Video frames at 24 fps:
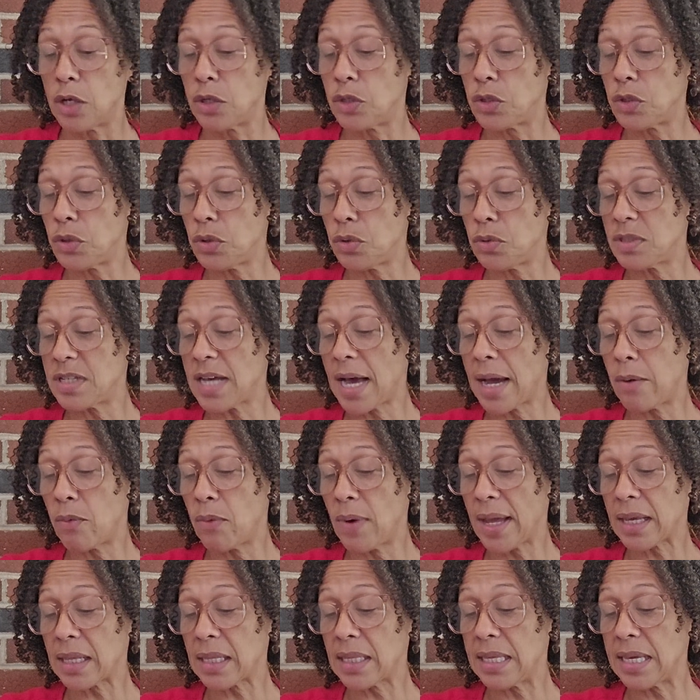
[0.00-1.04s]
to
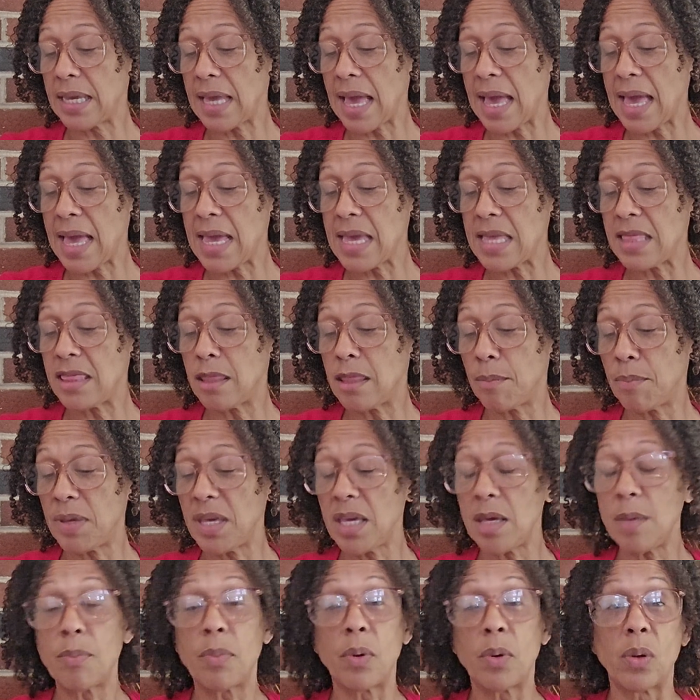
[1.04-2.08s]
directly aid the
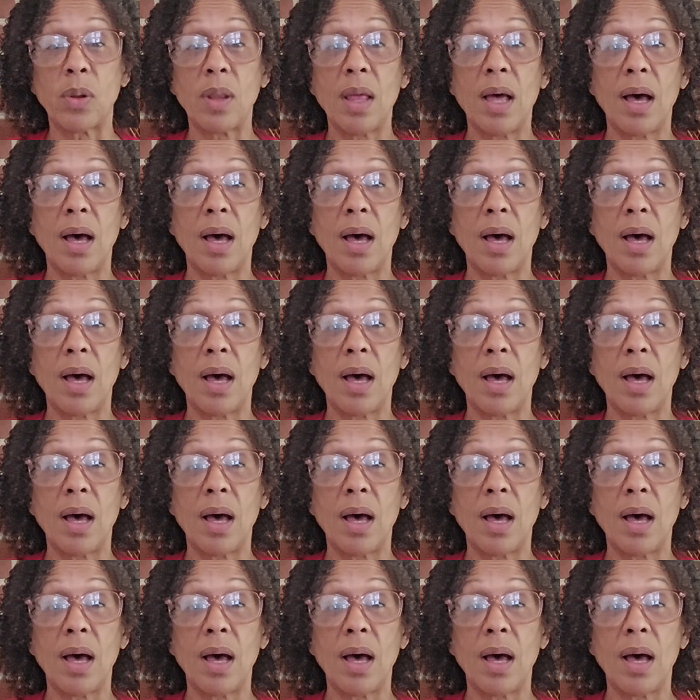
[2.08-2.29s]
people